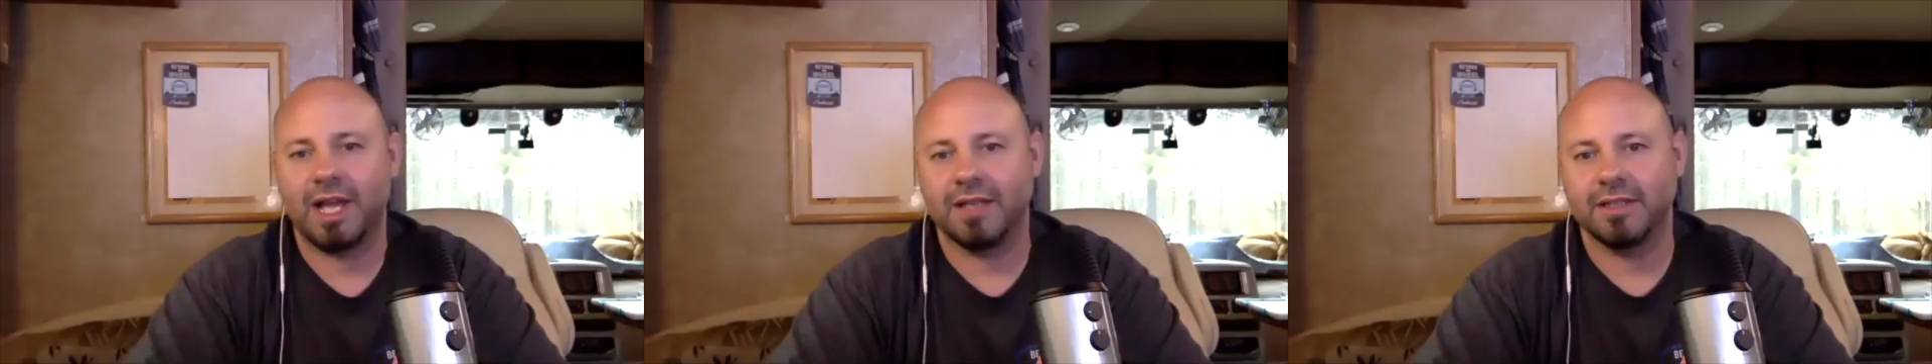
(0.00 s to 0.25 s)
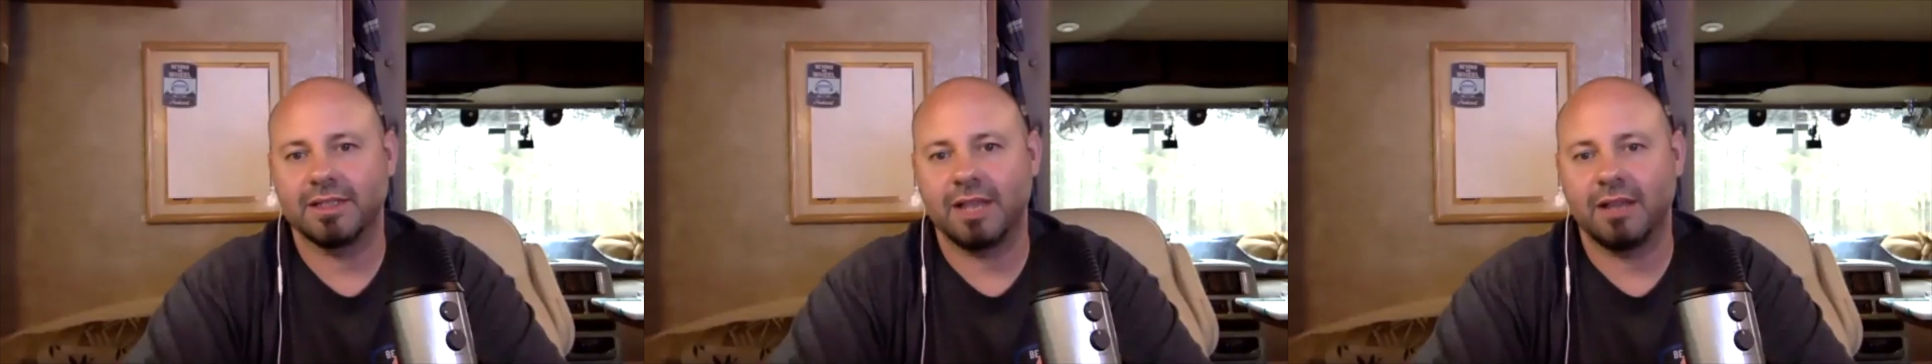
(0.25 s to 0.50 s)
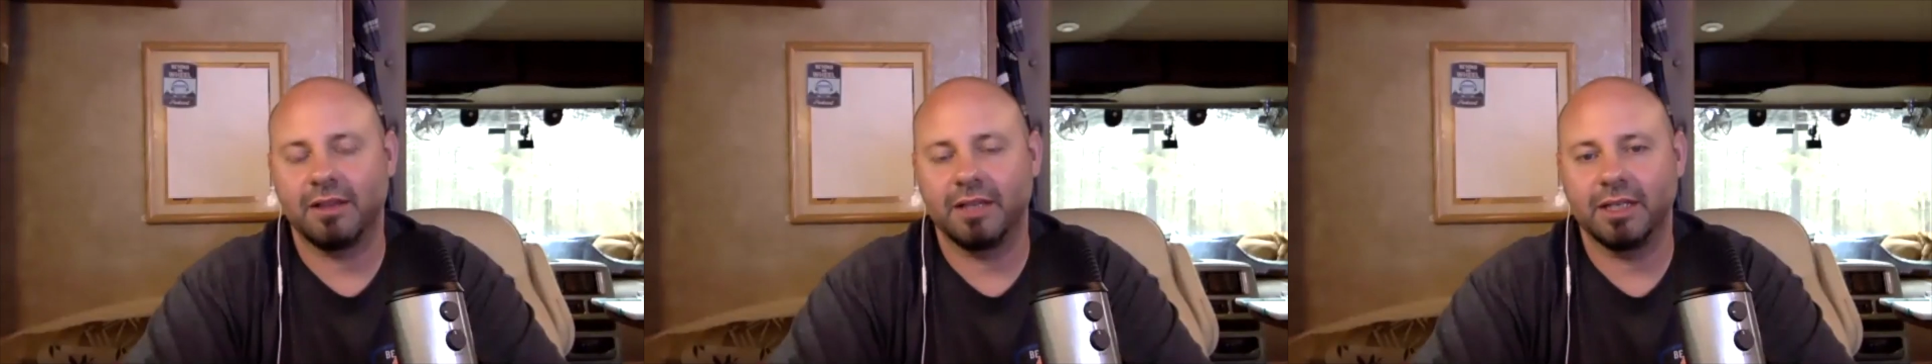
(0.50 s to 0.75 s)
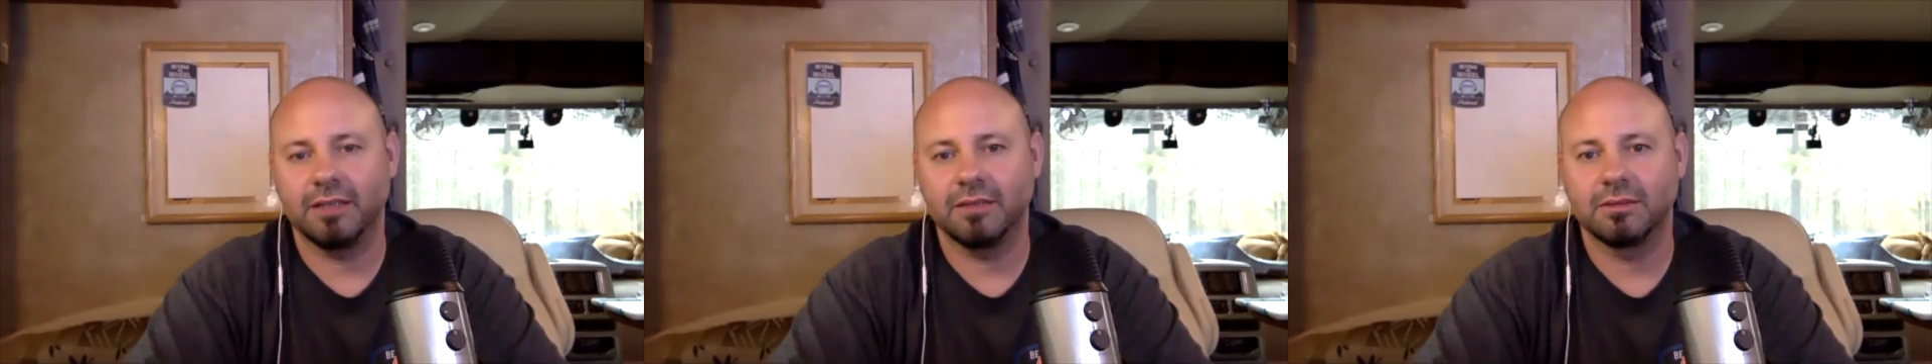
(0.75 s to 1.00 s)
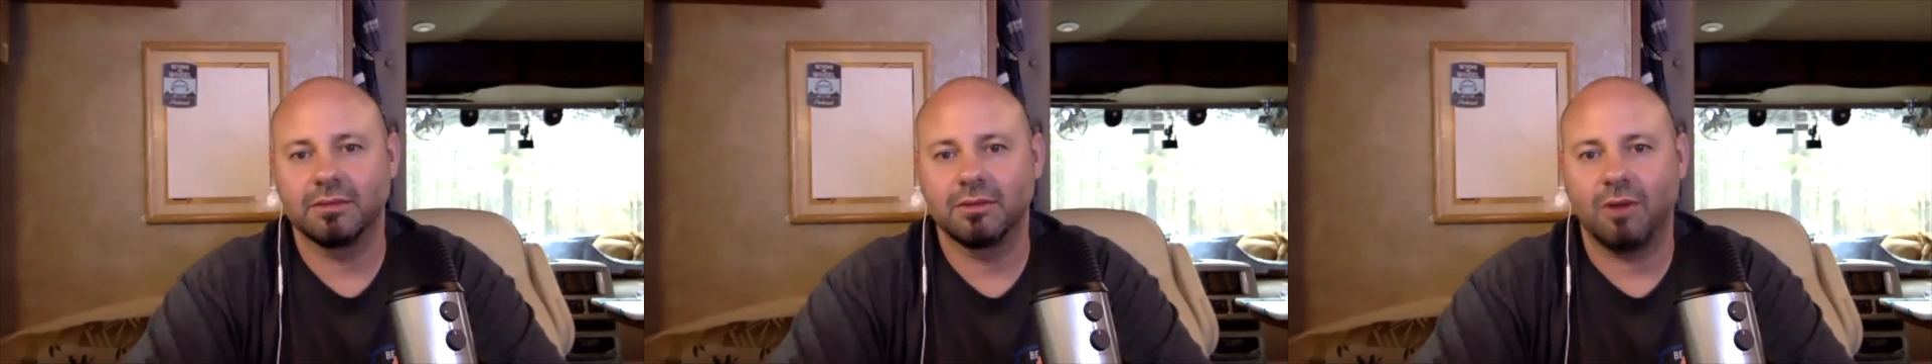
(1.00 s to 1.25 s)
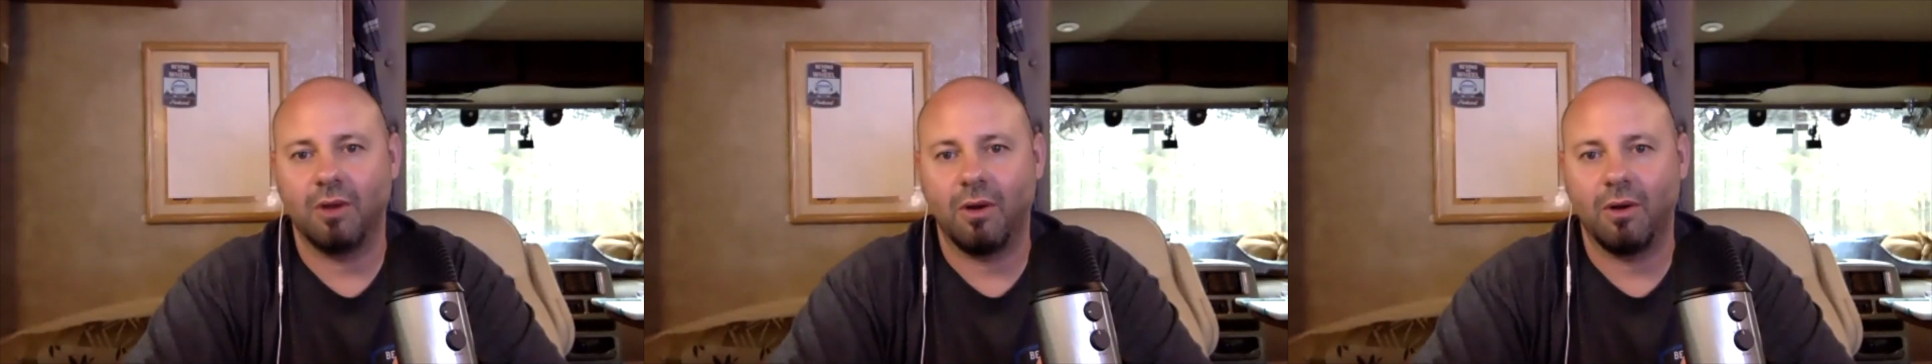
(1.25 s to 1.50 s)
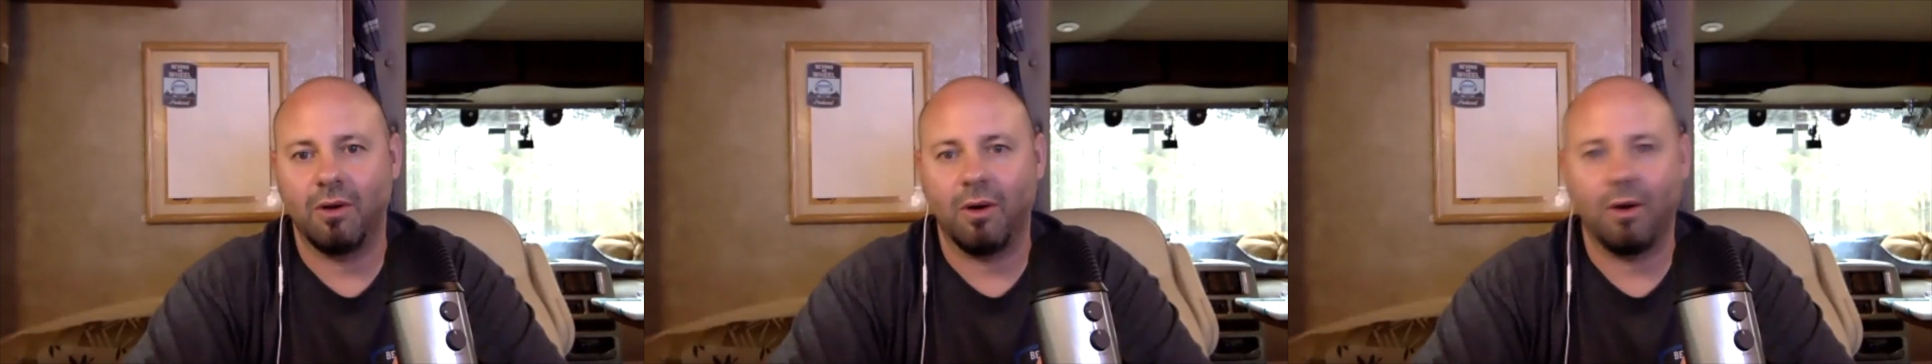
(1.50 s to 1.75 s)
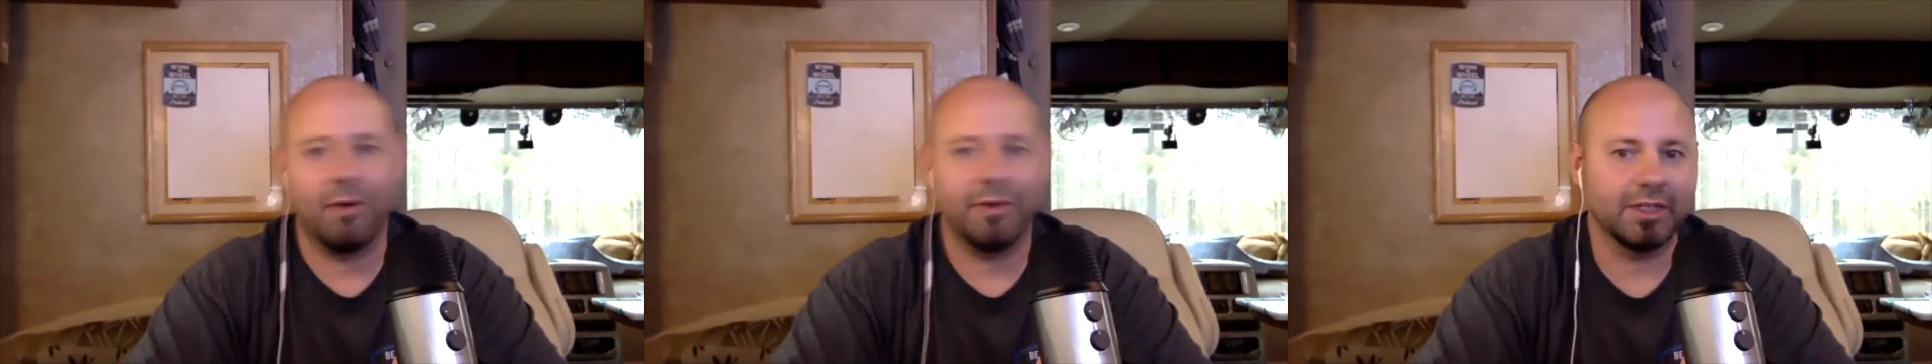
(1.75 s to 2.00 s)
selling
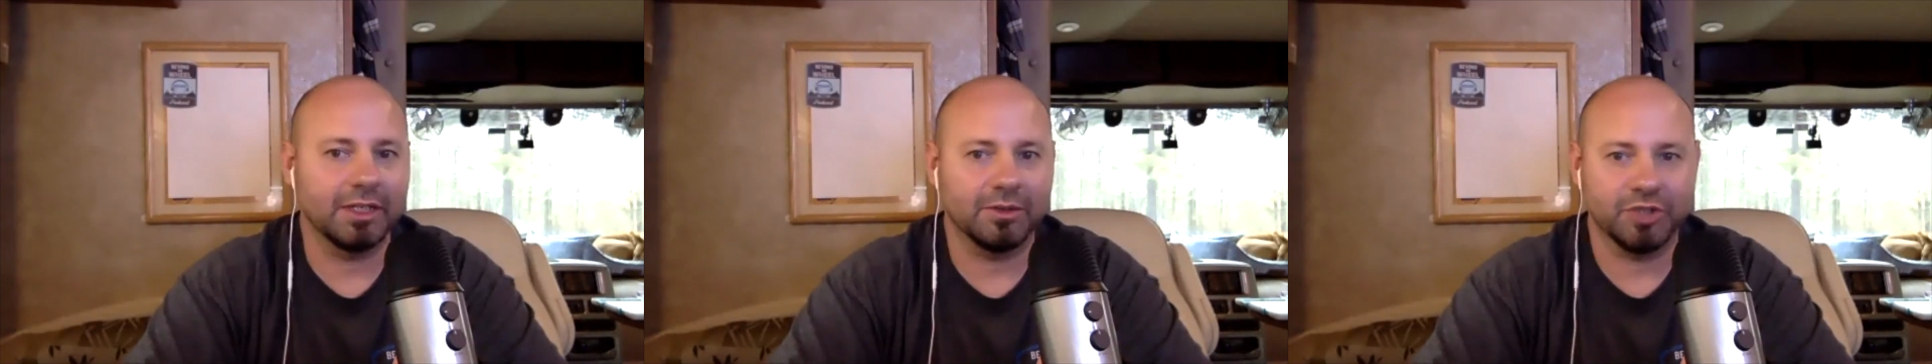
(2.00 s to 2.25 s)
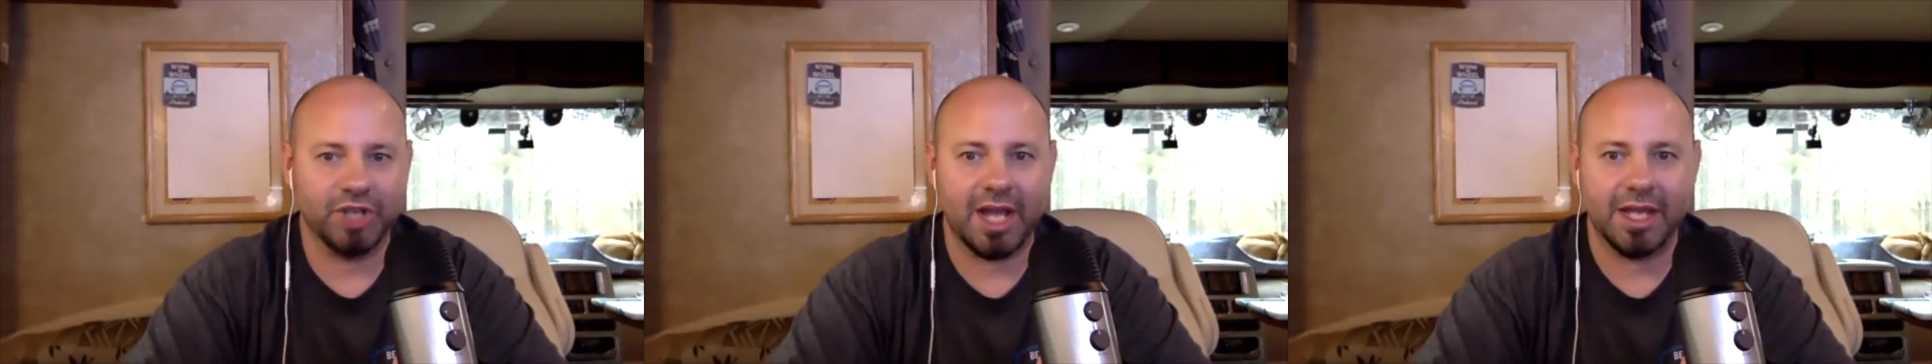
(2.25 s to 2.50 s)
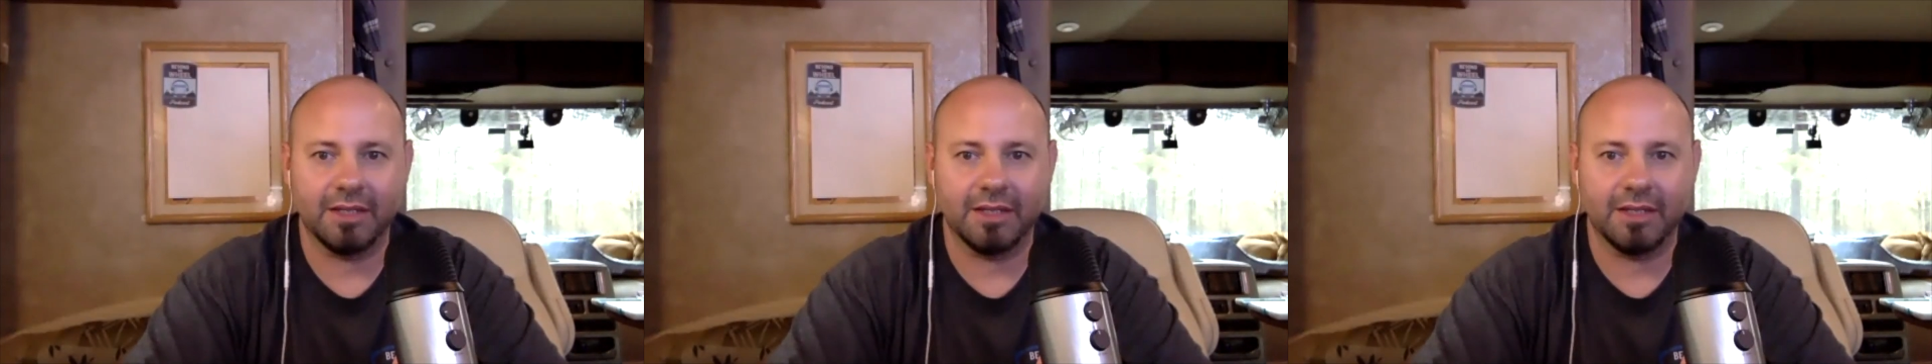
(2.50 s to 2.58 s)
all the Little Giant